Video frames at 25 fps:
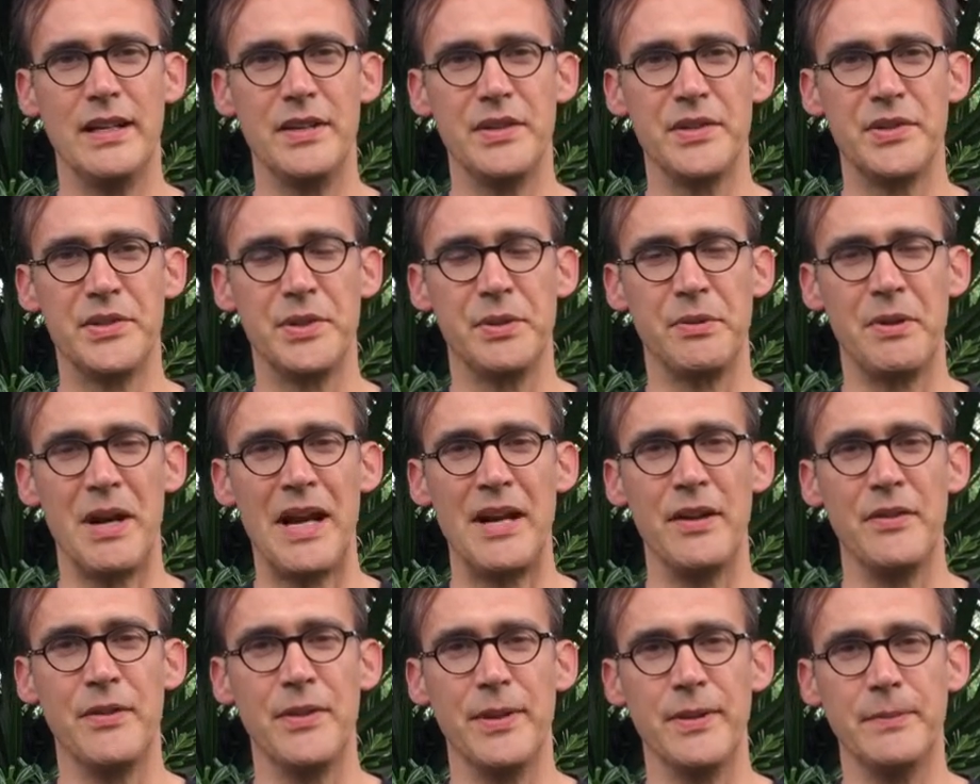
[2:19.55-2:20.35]

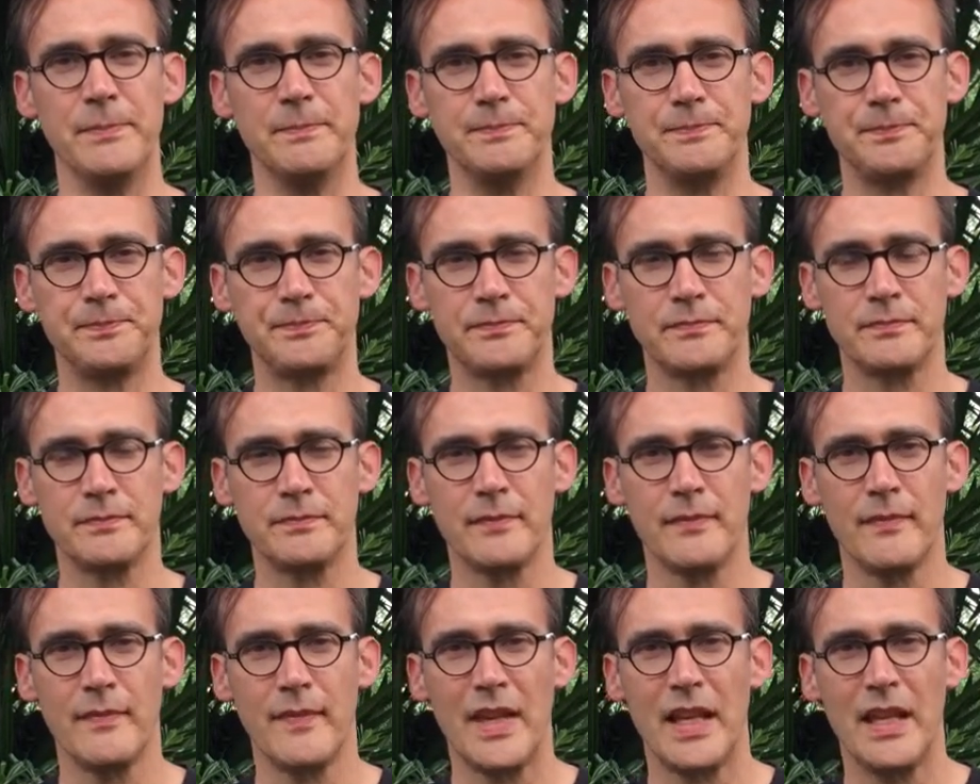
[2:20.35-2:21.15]
surround them.
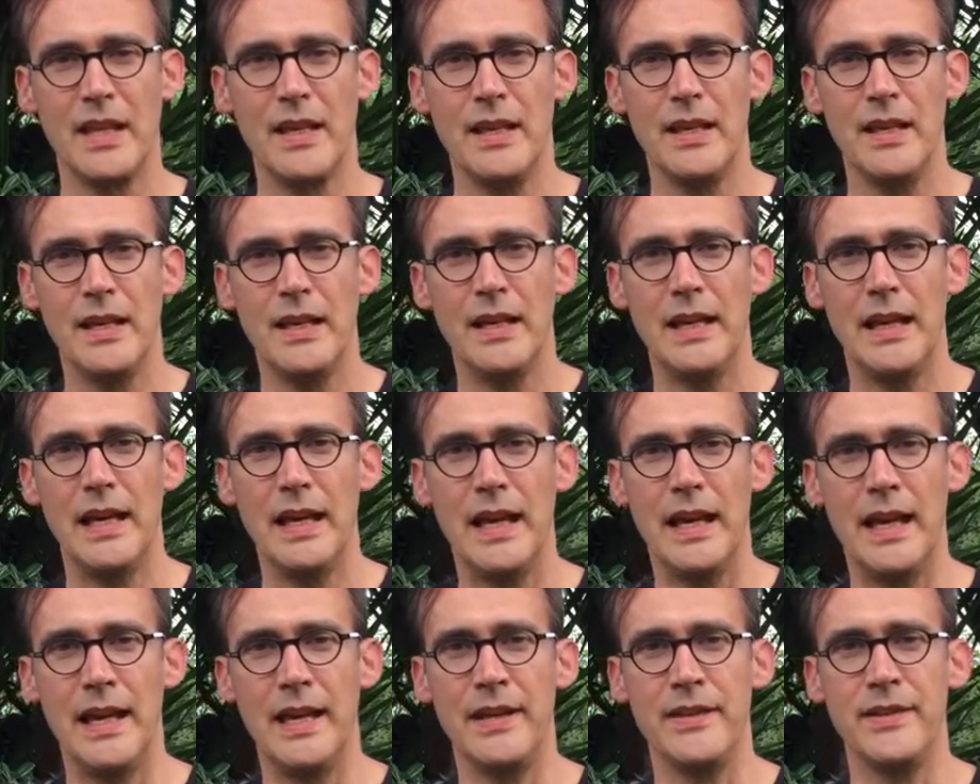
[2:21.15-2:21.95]

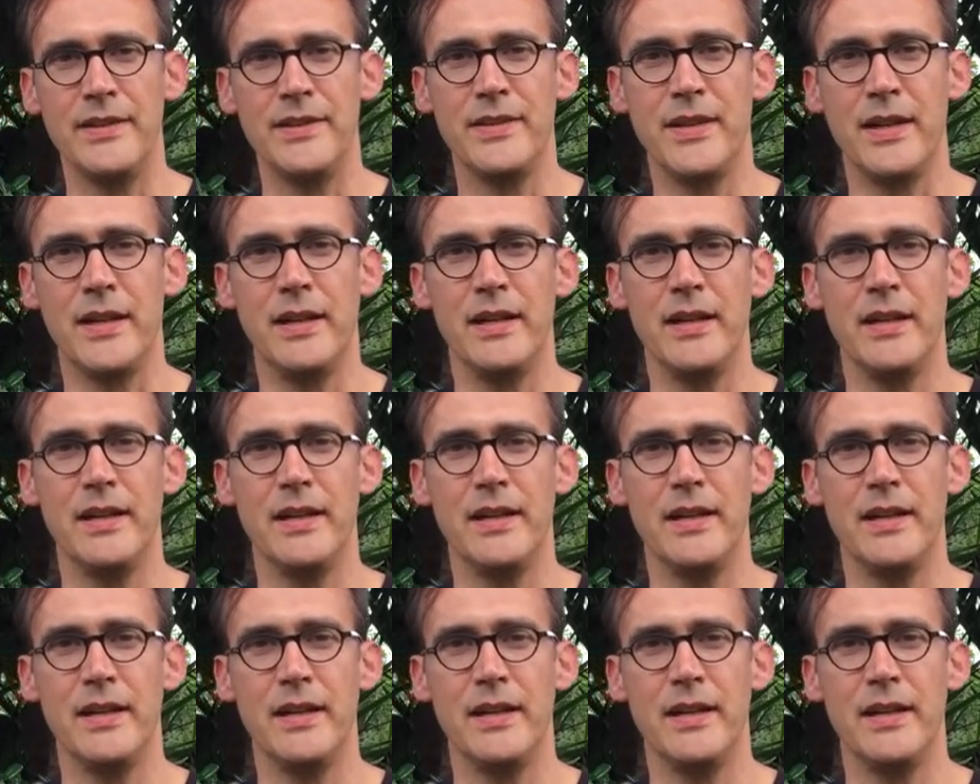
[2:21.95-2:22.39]
And